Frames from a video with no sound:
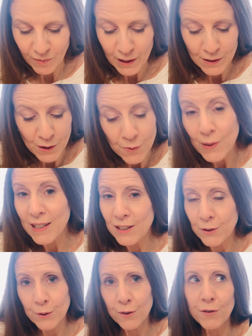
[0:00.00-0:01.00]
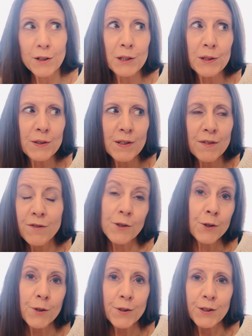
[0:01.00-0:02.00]
So really good for you
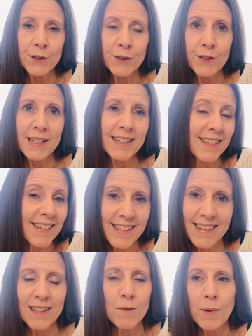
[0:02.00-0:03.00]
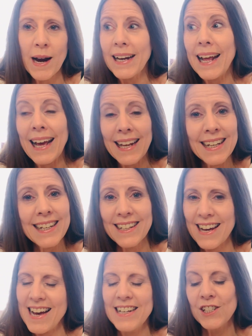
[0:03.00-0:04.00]
for using to celebrate any
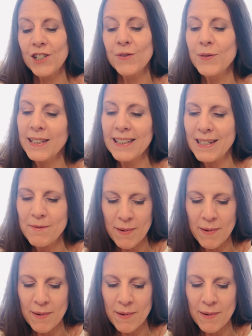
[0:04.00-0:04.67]
occasion, really.